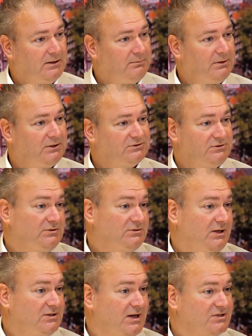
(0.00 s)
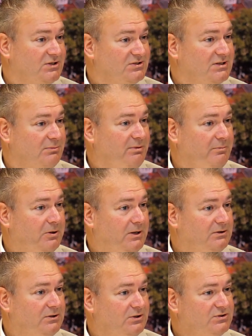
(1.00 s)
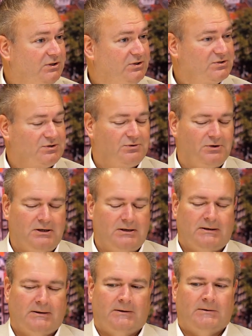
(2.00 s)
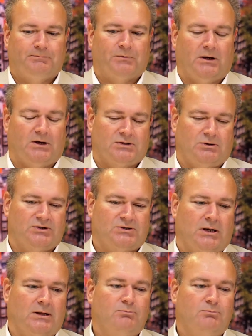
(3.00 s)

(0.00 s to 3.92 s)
because it's assets that people can touch and destroy. So there's a lot